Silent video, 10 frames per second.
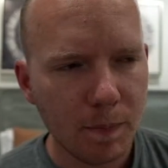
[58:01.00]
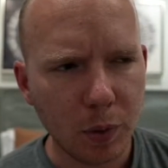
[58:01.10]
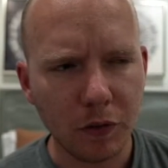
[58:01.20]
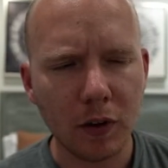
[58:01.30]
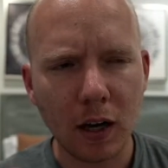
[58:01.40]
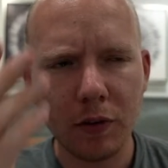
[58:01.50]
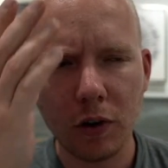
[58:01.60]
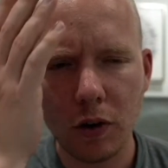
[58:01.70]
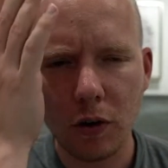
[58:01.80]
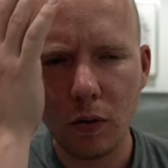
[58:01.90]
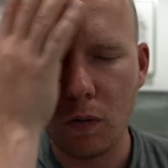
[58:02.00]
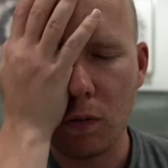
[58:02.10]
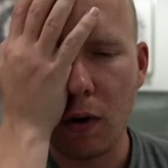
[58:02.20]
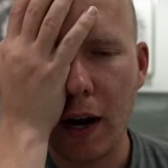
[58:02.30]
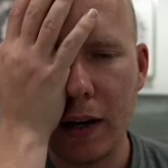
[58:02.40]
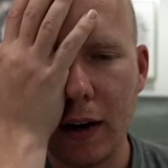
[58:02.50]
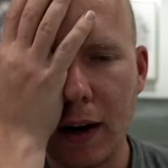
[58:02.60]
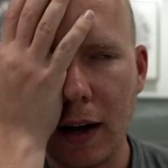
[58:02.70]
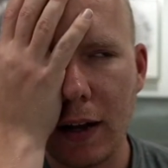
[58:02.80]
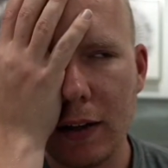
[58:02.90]
But if you cover your right
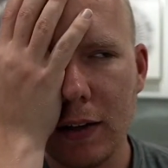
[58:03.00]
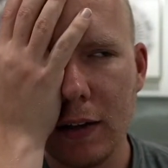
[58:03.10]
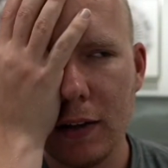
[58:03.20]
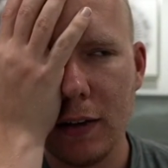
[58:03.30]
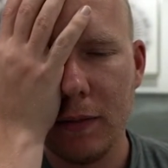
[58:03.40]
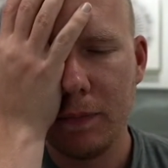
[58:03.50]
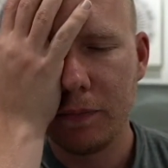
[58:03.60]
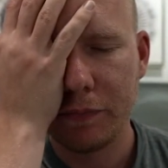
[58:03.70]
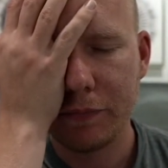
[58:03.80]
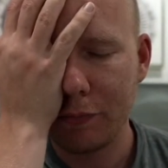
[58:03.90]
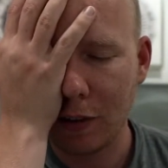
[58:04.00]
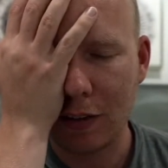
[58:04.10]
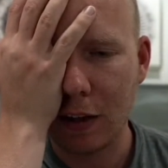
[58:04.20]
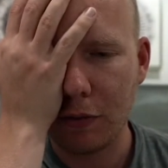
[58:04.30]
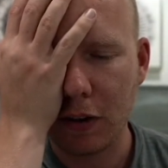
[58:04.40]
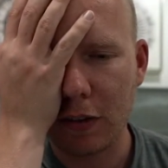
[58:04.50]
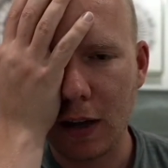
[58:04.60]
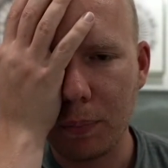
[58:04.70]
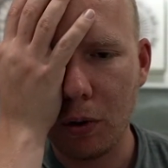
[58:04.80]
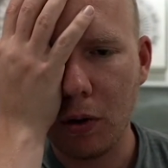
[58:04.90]
eye, let's say, for
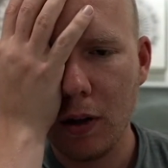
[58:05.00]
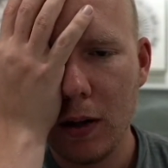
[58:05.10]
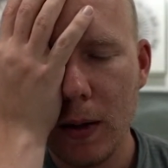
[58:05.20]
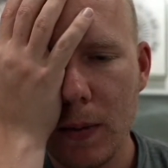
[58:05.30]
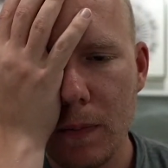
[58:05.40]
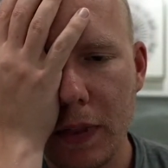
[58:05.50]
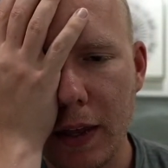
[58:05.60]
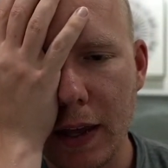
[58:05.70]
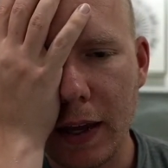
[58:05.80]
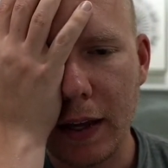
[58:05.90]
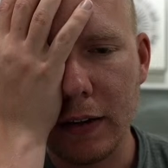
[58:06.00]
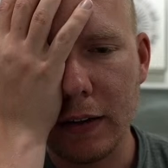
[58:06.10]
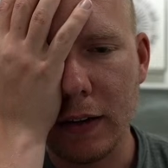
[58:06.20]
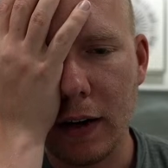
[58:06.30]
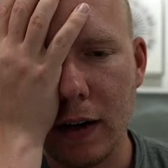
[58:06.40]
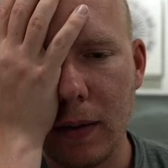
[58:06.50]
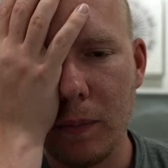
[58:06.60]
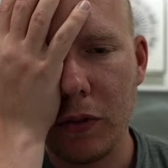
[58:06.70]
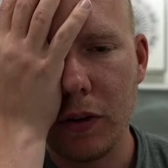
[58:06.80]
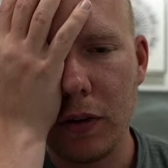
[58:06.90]
example, and
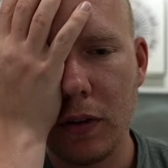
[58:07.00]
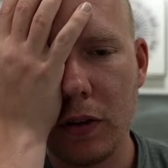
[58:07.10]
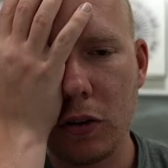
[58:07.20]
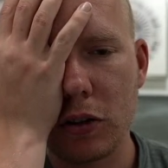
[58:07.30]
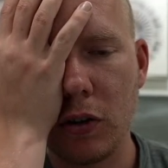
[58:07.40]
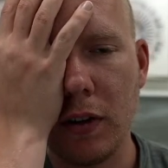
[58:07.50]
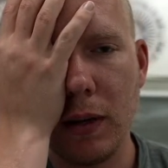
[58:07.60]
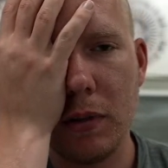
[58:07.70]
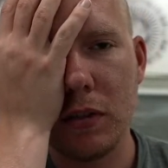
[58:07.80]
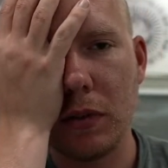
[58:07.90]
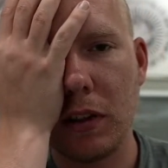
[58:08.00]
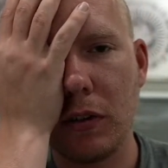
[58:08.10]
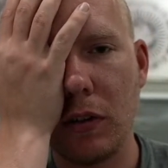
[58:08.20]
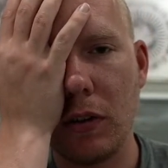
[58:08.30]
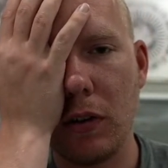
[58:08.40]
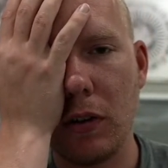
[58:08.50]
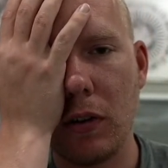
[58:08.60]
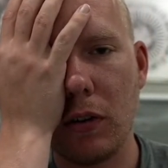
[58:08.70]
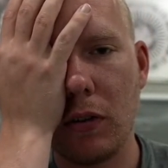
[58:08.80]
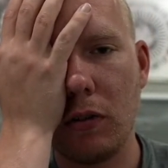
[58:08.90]
you're shown an image with your
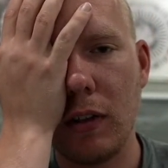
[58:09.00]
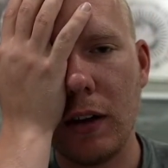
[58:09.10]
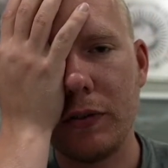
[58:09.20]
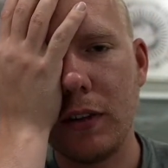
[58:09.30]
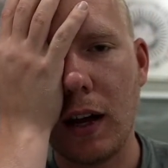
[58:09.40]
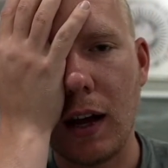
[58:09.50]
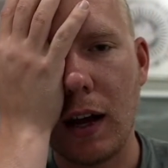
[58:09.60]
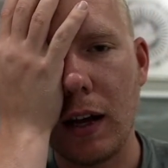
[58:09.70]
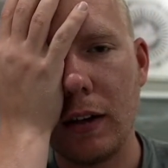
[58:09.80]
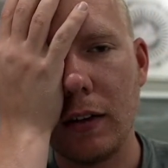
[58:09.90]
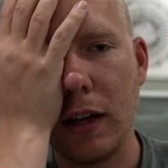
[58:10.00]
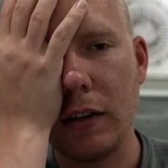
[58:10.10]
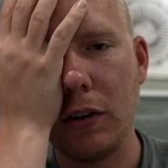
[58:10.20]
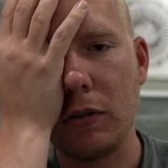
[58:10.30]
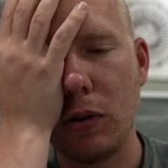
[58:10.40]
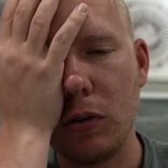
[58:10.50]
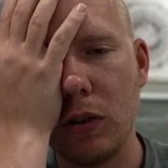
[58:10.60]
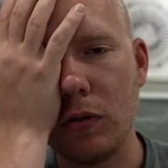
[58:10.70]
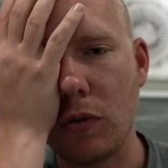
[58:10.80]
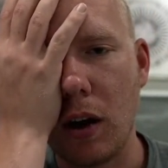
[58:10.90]
left eye and you're told to
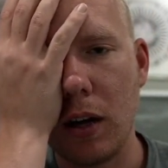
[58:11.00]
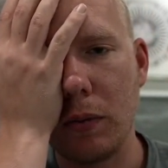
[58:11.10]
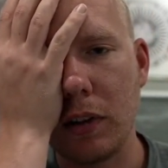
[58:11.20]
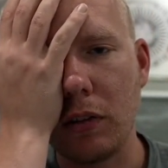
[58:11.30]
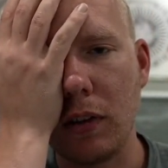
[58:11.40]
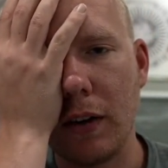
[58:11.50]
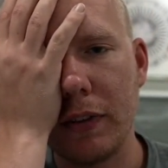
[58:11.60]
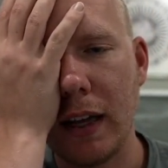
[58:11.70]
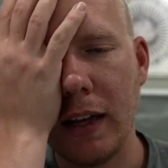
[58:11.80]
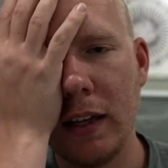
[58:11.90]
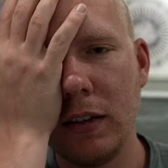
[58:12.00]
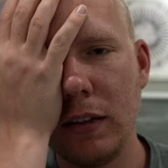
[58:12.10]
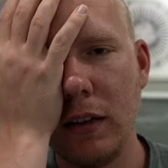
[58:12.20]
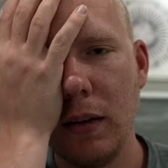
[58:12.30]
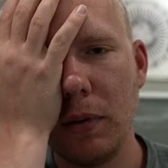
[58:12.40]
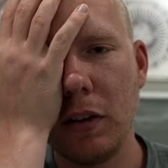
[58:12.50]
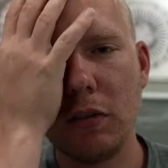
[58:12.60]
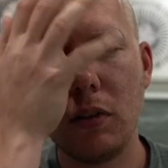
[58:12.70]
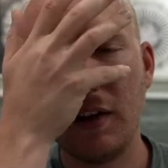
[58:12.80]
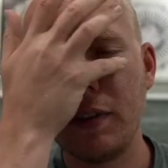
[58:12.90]
draw it with your left hand because your
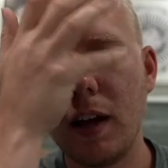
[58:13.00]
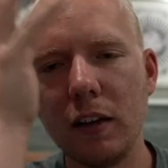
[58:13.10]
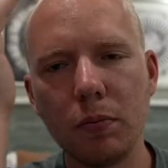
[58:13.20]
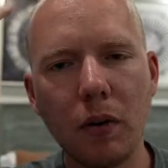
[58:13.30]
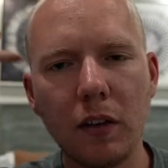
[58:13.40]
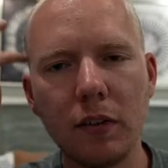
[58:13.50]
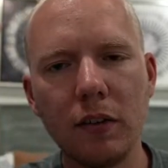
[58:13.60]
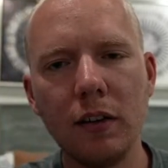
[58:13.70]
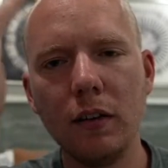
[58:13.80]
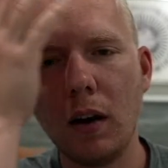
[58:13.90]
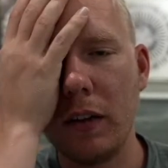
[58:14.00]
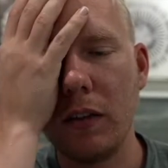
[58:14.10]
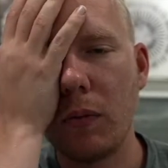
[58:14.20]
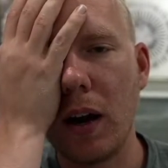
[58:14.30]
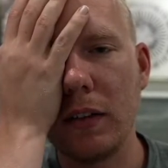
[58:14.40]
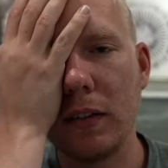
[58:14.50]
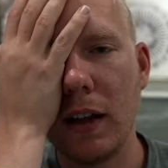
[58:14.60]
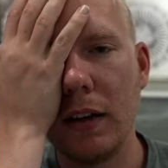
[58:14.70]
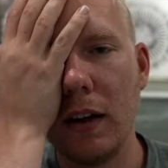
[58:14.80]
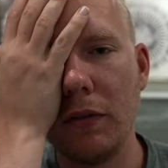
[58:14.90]
left eyes process it on the right
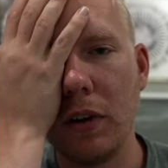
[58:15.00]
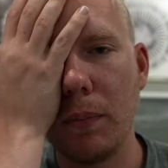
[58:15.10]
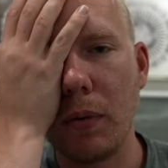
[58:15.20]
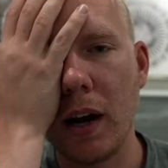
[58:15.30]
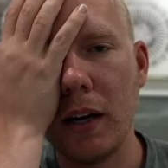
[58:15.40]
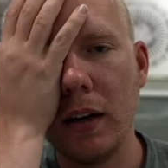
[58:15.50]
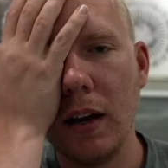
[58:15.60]
side of your brain,